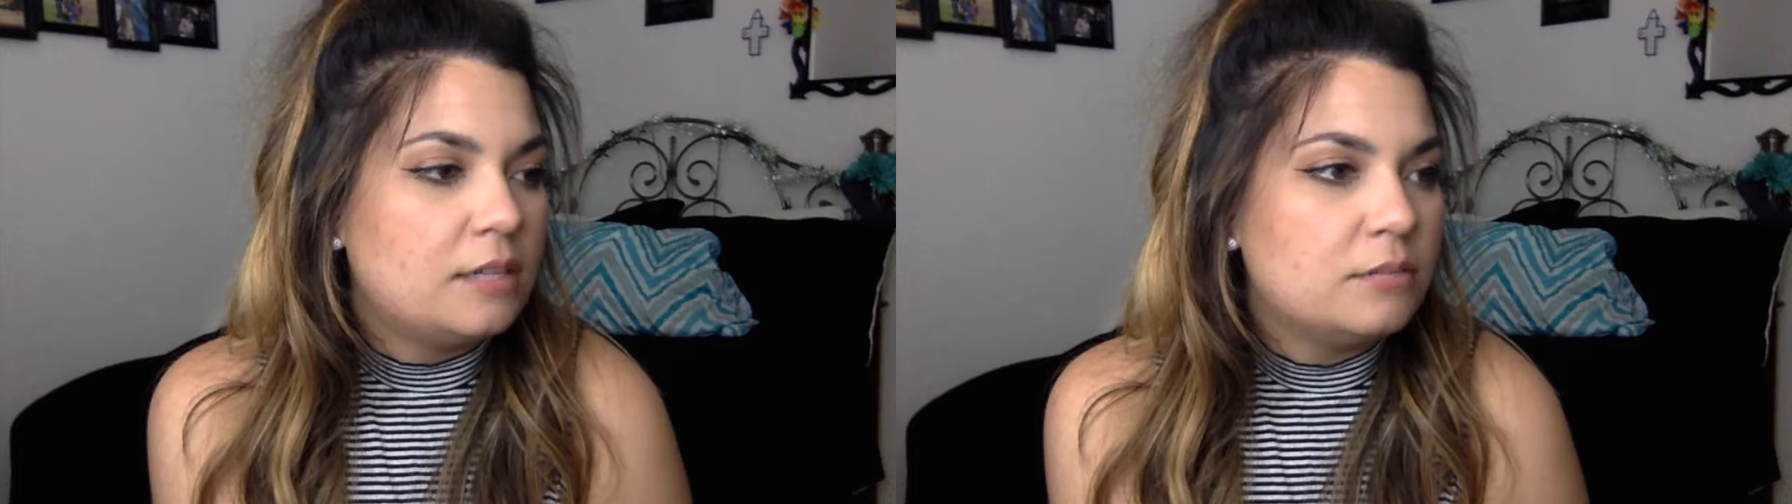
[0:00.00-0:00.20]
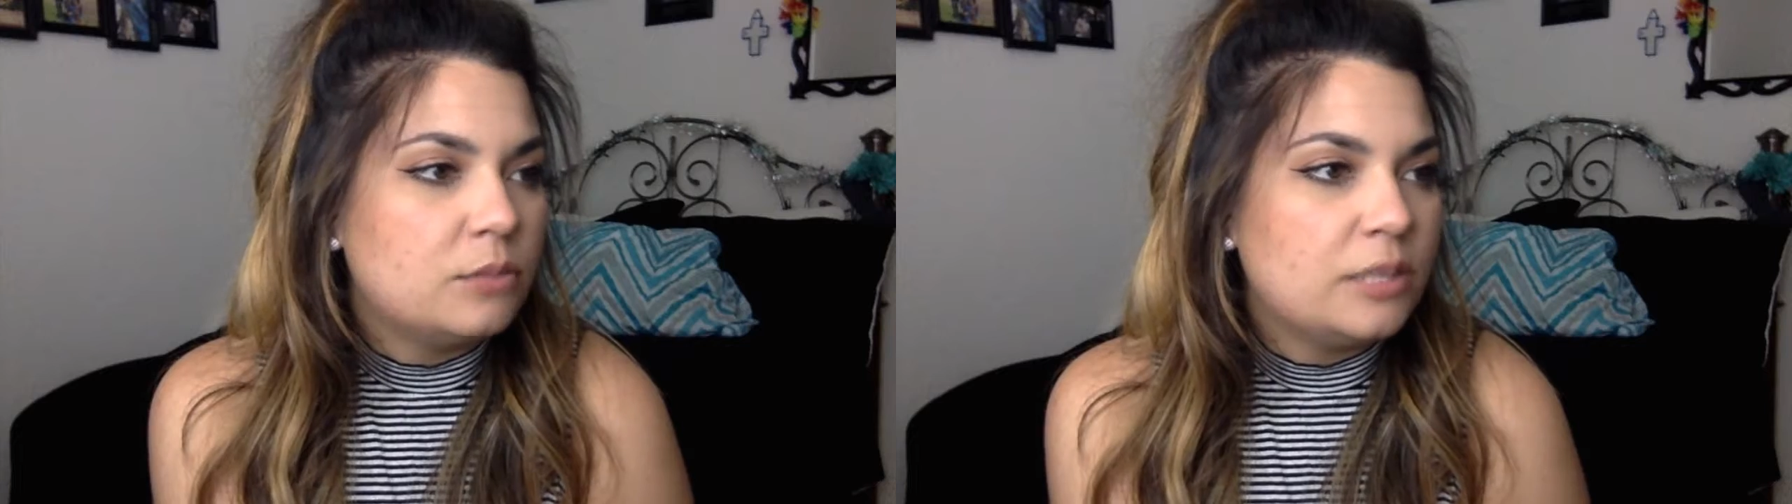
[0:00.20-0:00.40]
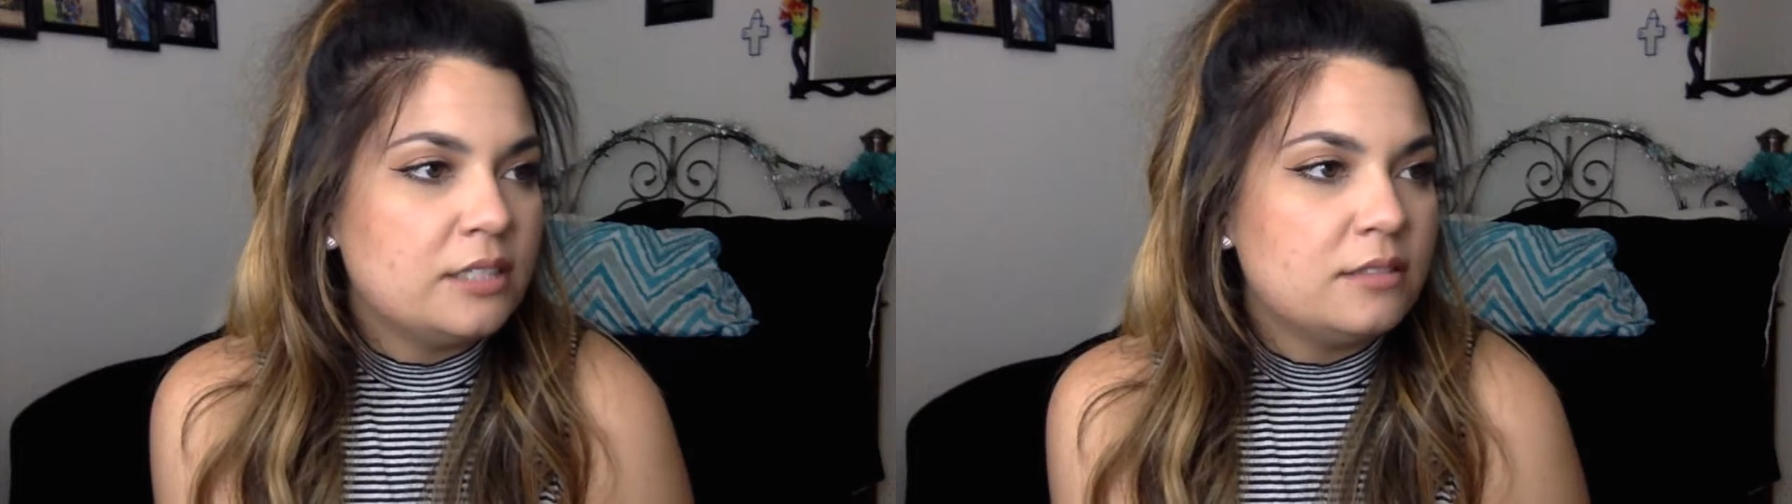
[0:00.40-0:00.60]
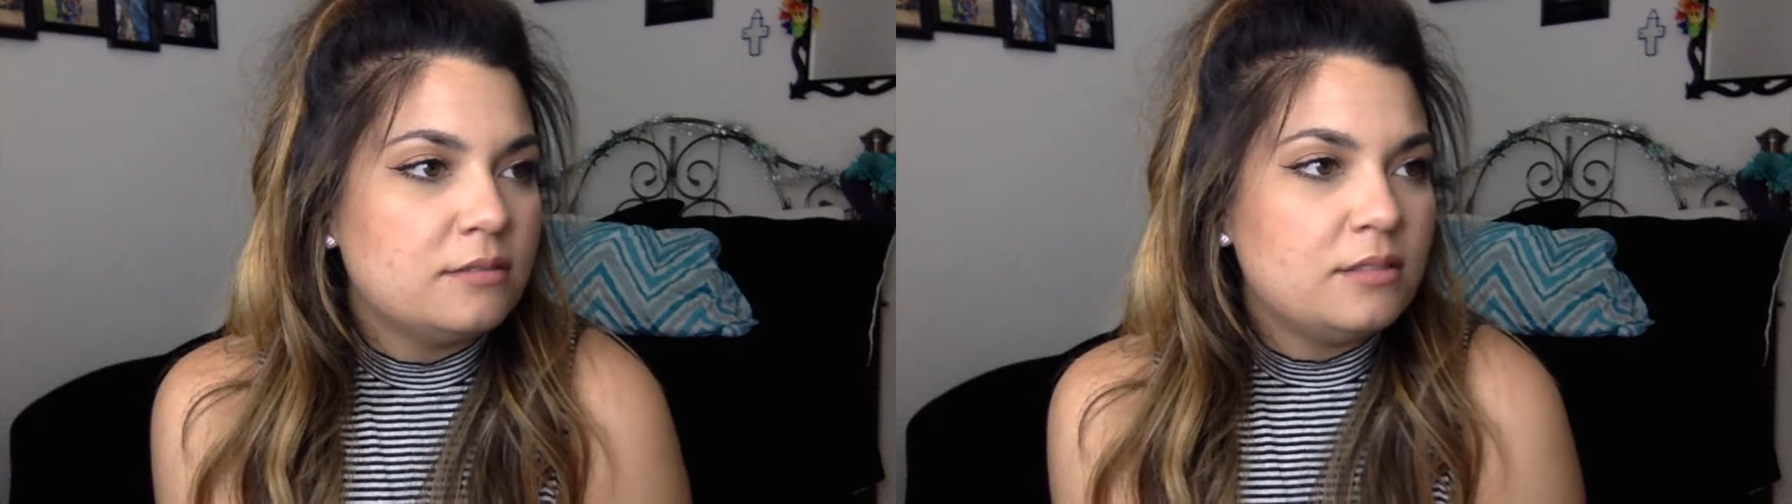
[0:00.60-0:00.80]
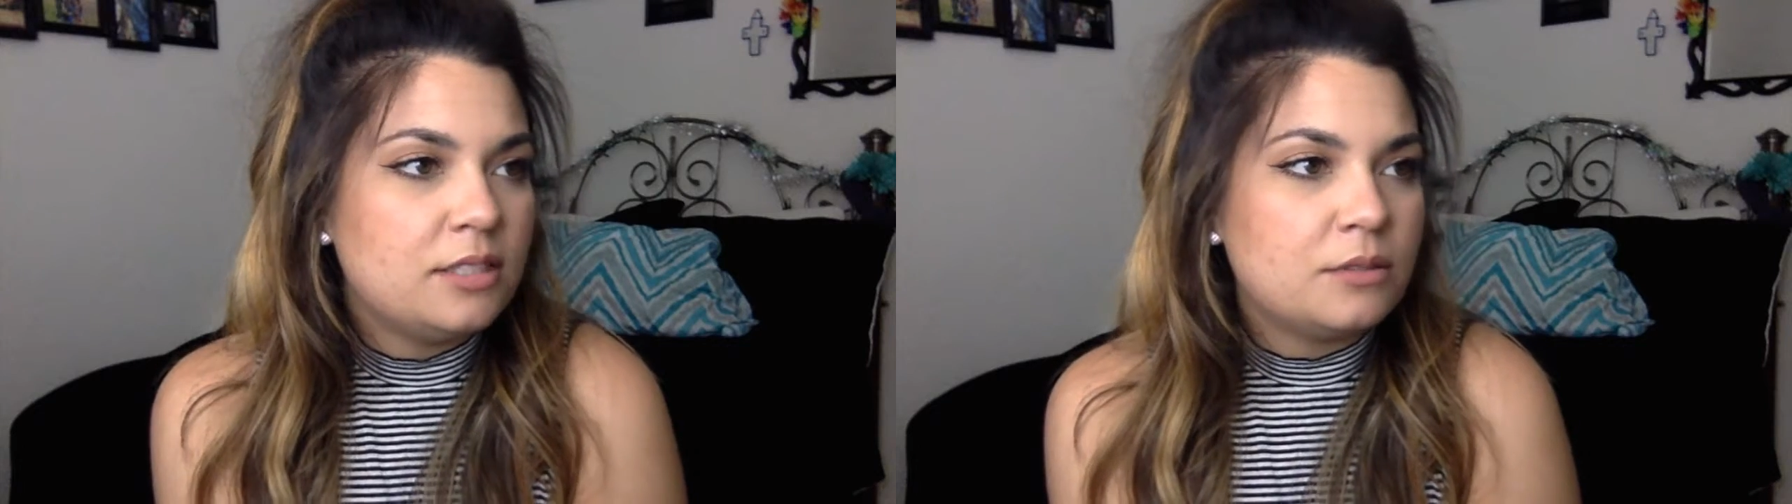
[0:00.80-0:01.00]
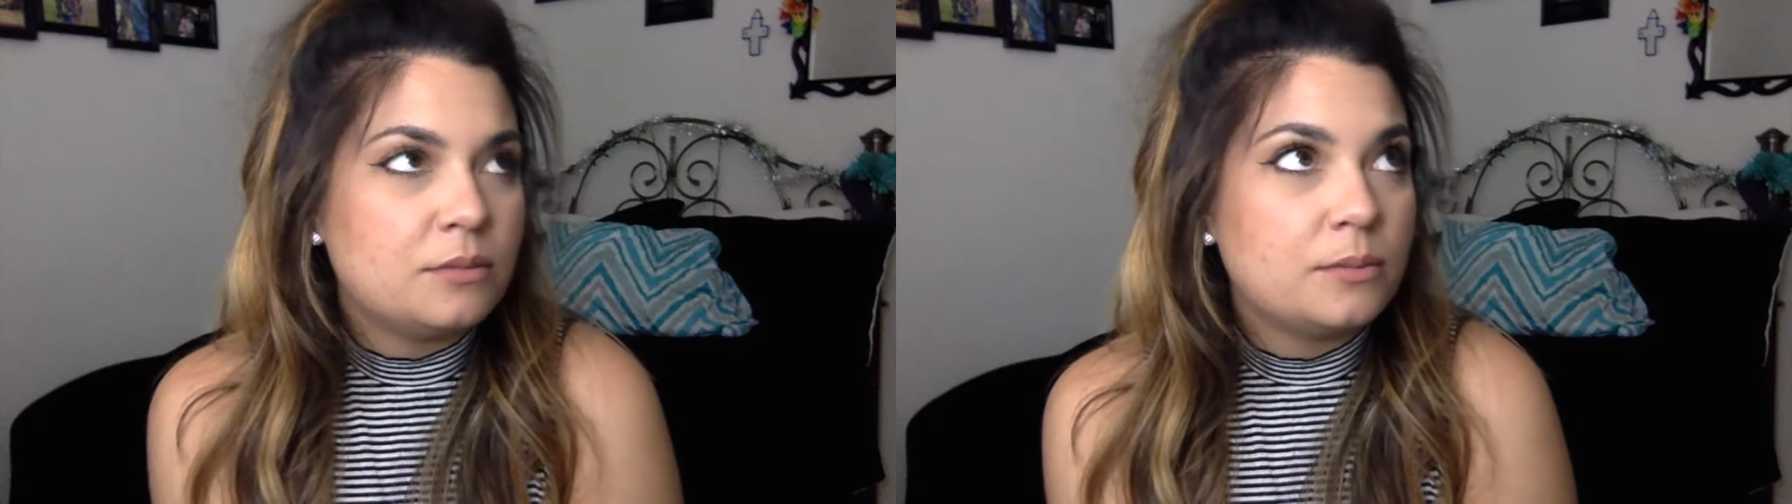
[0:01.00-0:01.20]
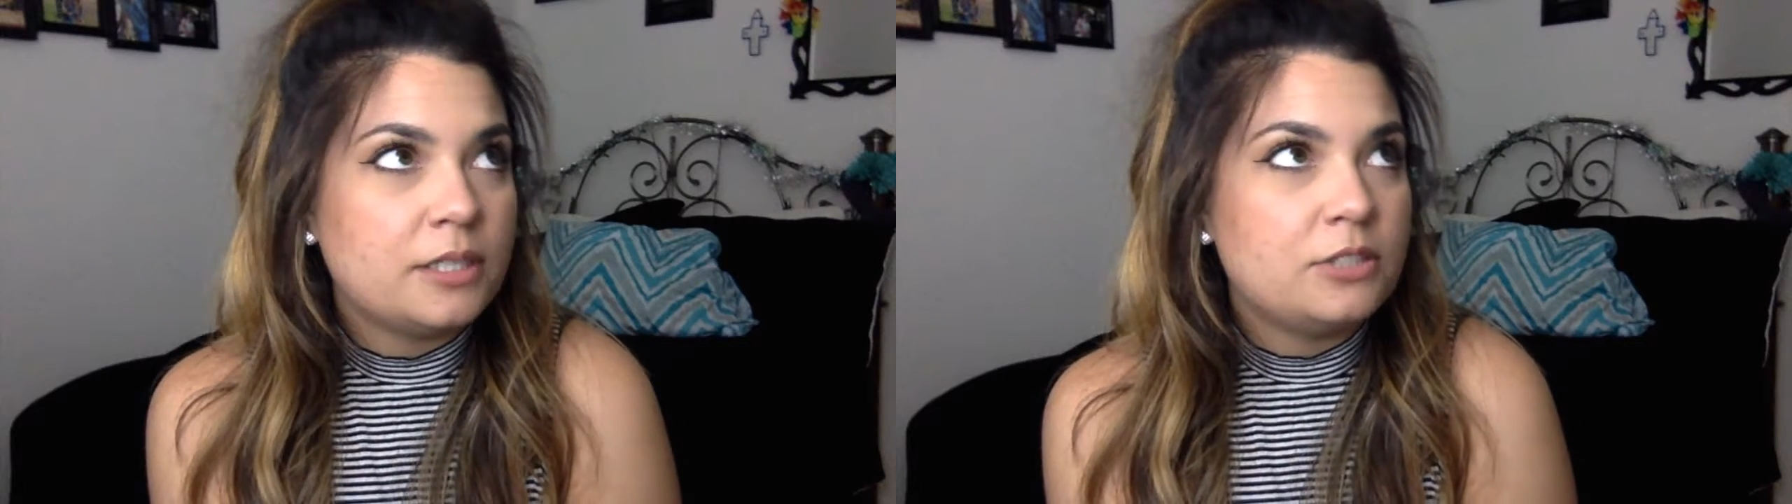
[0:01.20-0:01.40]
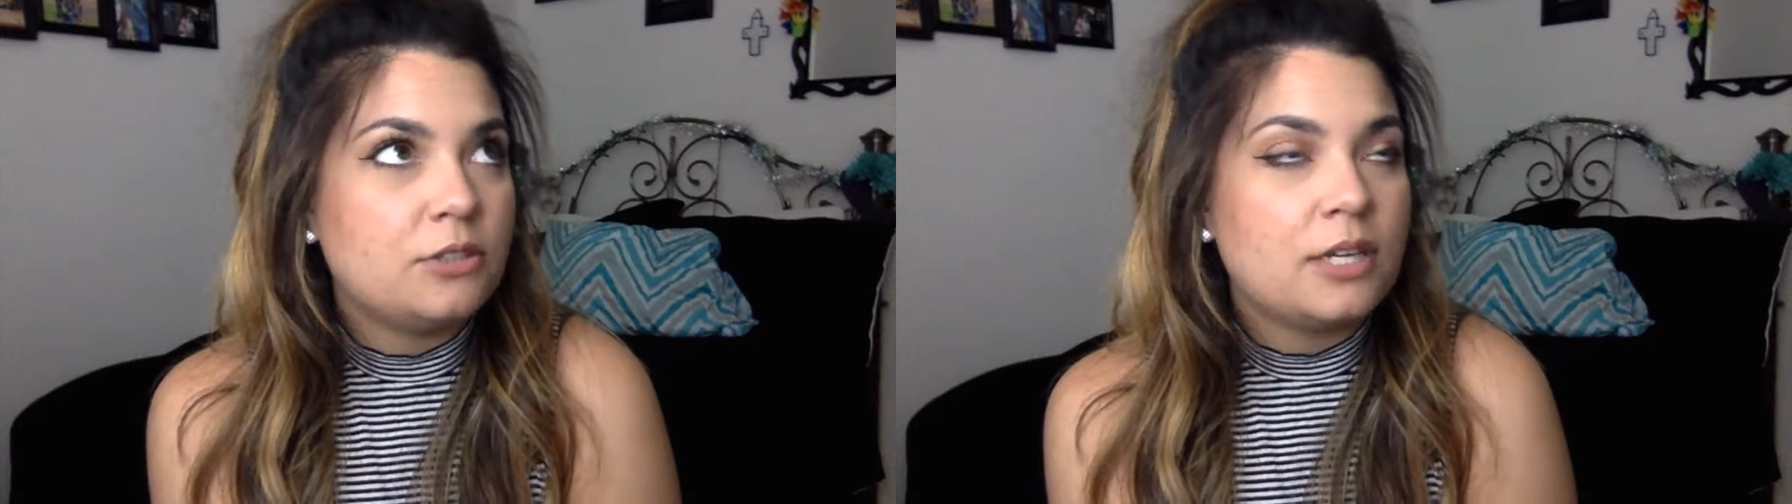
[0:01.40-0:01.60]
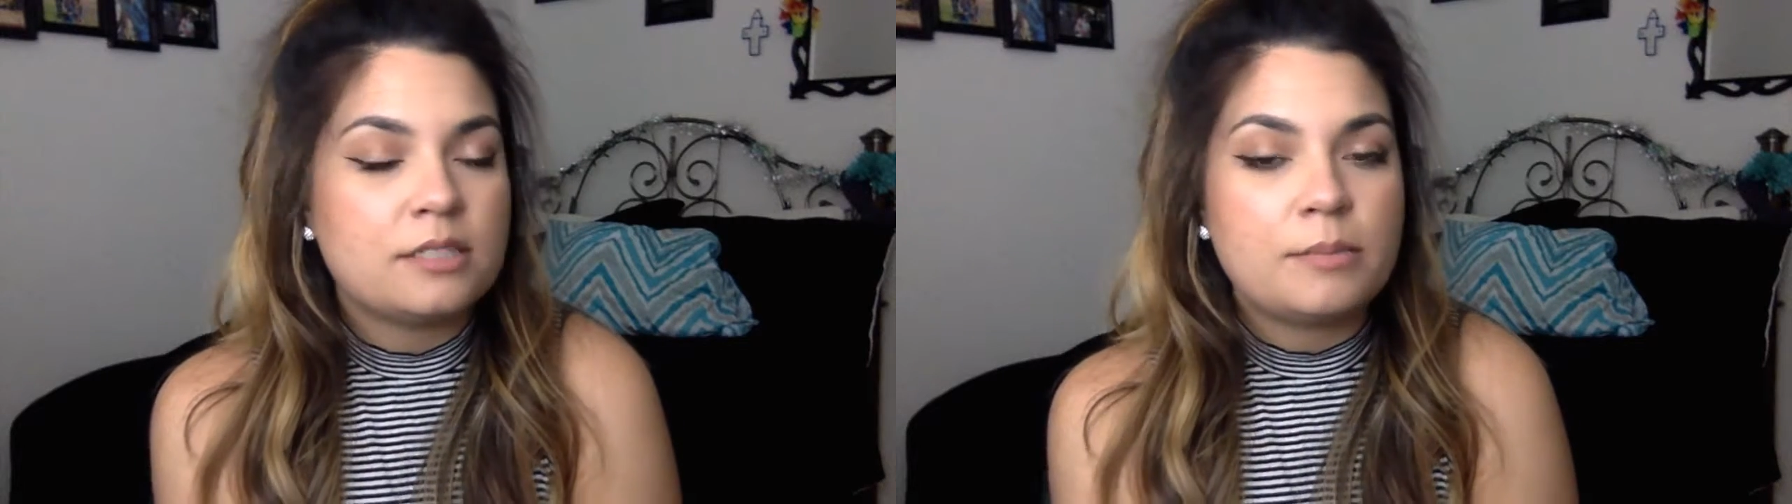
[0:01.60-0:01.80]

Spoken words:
when, you know, Rachel has